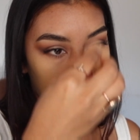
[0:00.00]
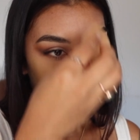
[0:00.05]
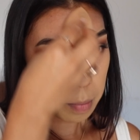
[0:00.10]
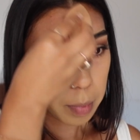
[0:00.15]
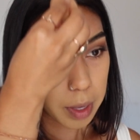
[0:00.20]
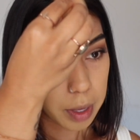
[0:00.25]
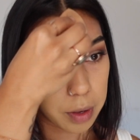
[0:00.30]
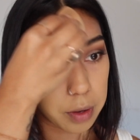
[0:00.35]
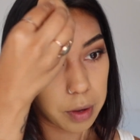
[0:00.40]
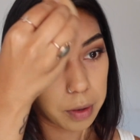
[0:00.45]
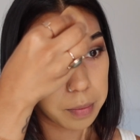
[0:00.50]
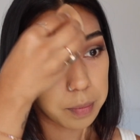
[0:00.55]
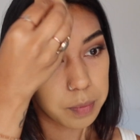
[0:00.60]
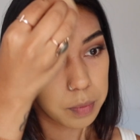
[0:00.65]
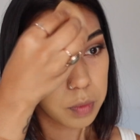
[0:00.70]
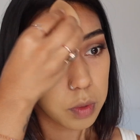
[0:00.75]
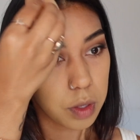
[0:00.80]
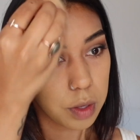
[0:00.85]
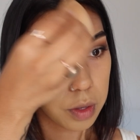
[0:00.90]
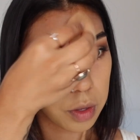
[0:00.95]
But you know,
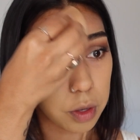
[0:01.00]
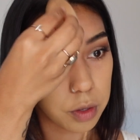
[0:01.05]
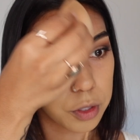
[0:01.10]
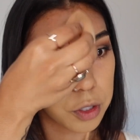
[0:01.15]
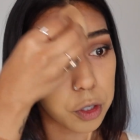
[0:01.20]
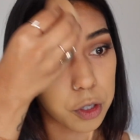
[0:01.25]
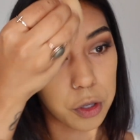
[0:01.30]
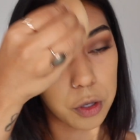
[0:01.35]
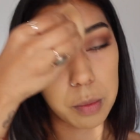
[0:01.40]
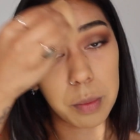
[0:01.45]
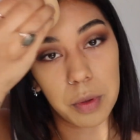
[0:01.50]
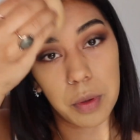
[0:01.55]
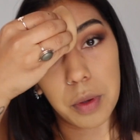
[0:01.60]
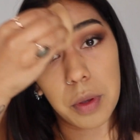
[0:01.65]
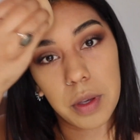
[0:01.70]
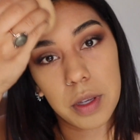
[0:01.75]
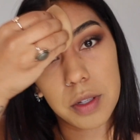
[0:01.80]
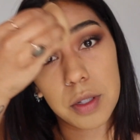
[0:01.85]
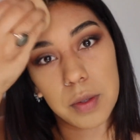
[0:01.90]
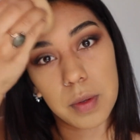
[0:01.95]
you do you, boo.
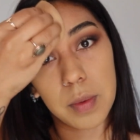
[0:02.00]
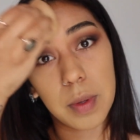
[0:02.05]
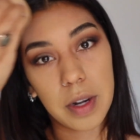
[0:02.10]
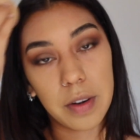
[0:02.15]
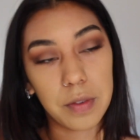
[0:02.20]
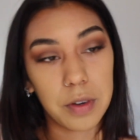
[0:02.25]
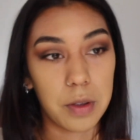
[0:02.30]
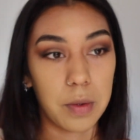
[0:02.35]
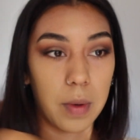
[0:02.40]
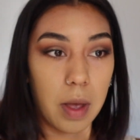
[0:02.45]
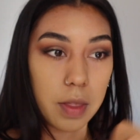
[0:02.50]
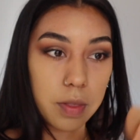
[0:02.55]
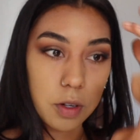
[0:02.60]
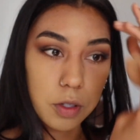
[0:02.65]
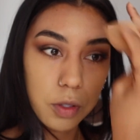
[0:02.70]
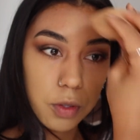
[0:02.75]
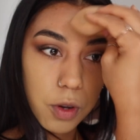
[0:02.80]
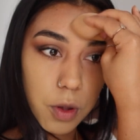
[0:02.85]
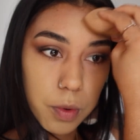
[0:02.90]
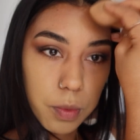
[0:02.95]
You can do whatever you want.
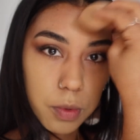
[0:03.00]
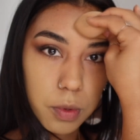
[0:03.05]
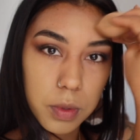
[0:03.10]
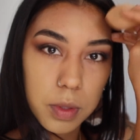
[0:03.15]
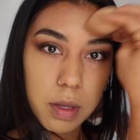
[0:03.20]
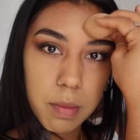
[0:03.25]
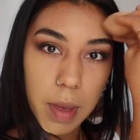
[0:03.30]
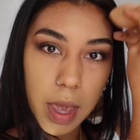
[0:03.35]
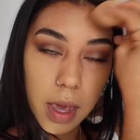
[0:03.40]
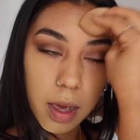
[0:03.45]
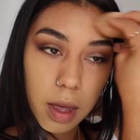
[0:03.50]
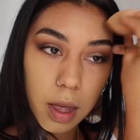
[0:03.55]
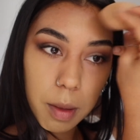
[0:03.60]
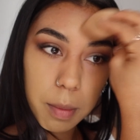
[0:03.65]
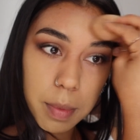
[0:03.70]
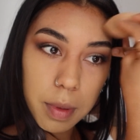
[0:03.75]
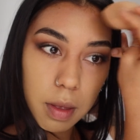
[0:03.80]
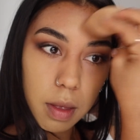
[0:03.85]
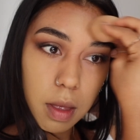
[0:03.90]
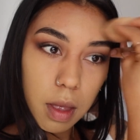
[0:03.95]
There's no rules in makeup.